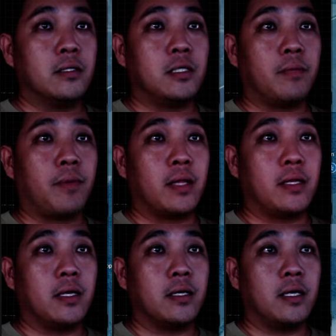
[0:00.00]

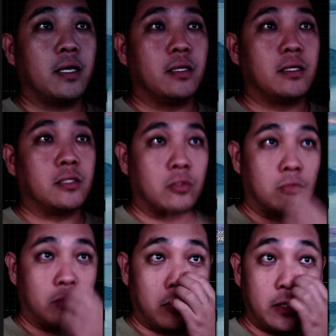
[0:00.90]
Zapadne again, this is
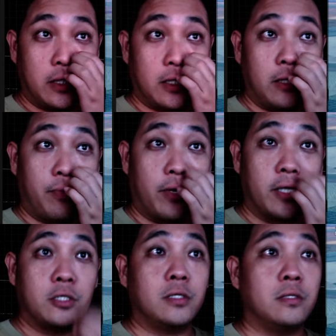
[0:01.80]
also in a
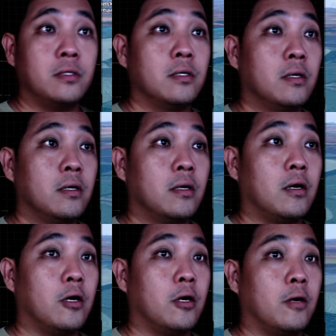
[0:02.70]
depression.
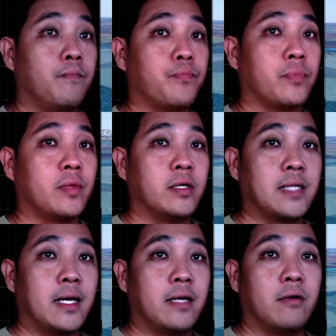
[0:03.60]
There
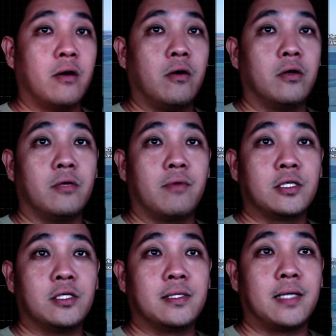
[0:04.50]
is high ground on the
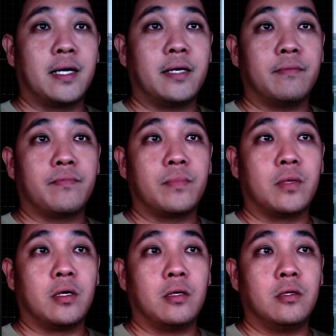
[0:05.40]
Russian side
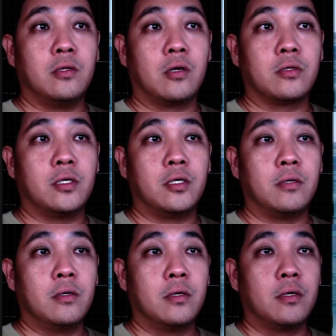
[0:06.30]
along
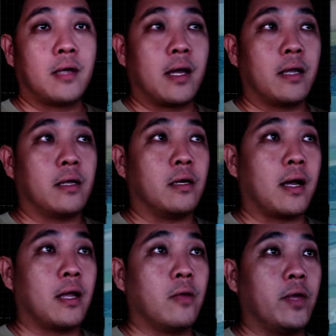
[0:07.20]
the
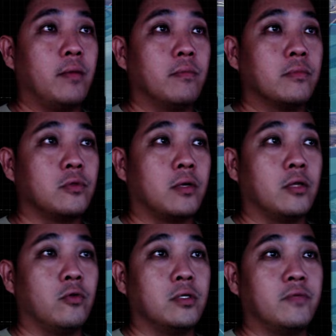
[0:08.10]
highway. So I
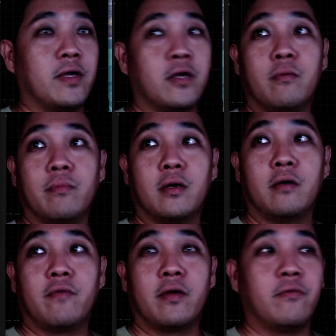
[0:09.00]
know it's
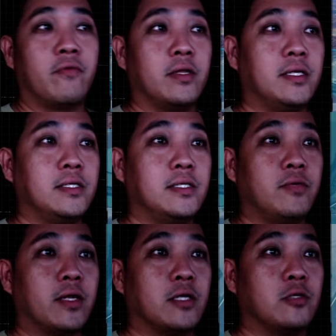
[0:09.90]
very dizzy
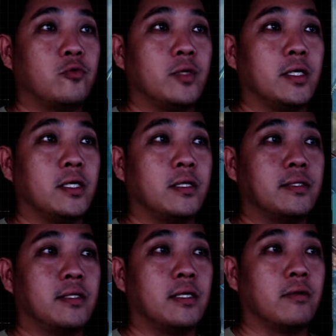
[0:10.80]
when I'm swinging
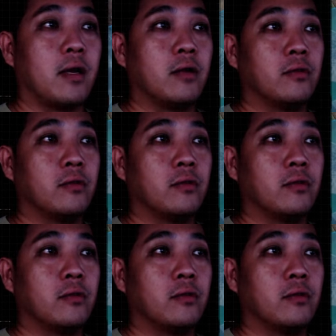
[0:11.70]
this thing around.